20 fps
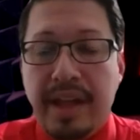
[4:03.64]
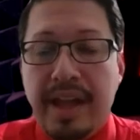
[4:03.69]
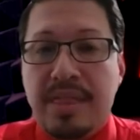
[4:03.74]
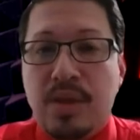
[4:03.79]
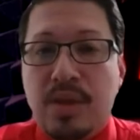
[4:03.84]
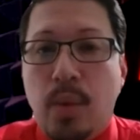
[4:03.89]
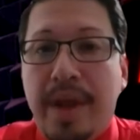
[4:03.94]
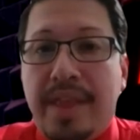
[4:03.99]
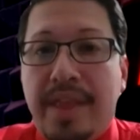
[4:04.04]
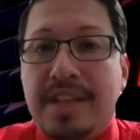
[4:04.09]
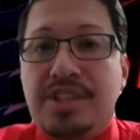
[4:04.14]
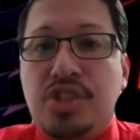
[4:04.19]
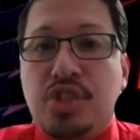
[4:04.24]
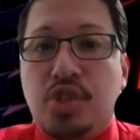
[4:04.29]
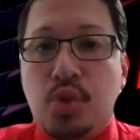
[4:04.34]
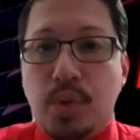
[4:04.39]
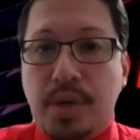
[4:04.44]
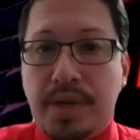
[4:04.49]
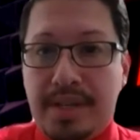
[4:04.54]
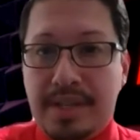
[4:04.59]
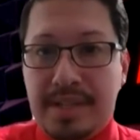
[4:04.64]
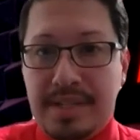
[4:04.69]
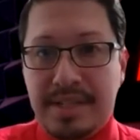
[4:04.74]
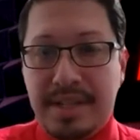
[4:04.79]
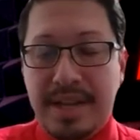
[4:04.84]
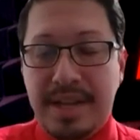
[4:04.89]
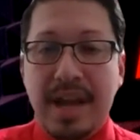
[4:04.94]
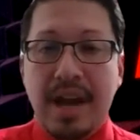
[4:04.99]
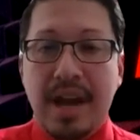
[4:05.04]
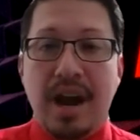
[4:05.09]
in the way that students
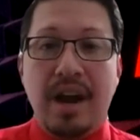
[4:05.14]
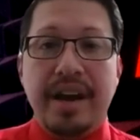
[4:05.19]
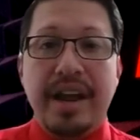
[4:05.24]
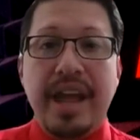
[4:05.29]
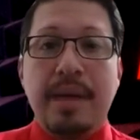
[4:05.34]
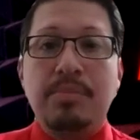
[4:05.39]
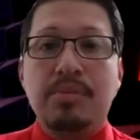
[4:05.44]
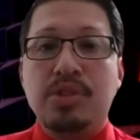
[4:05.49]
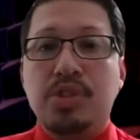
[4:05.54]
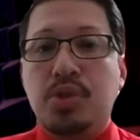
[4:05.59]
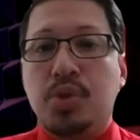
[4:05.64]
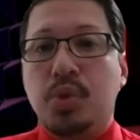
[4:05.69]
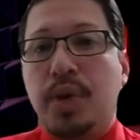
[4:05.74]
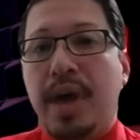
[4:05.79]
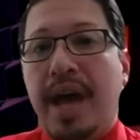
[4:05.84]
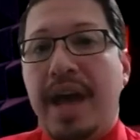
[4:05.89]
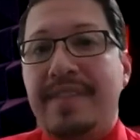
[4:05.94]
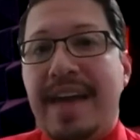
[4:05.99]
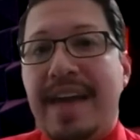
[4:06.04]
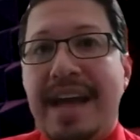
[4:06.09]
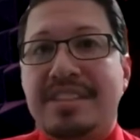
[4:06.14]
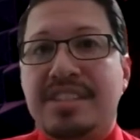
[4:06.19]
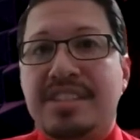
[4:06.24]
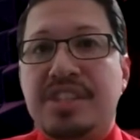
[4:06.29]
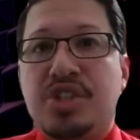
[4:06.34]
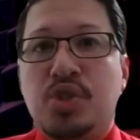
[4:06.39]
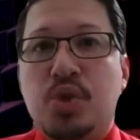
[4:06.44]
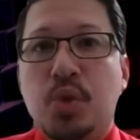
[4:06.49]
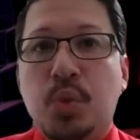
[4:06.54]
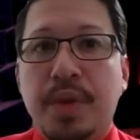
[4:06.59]
are able to have
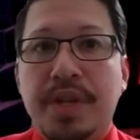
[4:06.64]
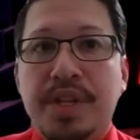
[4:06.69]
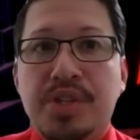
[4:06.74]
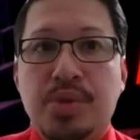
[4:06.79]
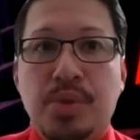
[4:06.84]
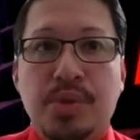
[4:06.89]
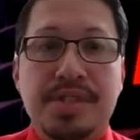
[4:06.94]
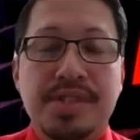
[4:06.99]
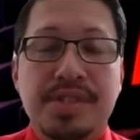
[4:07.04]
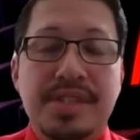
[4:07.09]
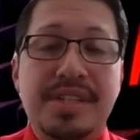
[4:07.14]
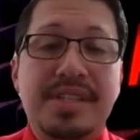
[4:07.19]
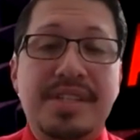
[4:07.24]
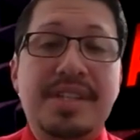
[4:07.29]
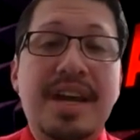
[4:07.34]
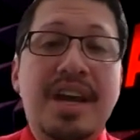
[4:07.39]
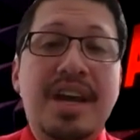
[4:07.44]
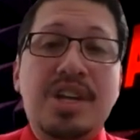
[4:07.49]
access to resources.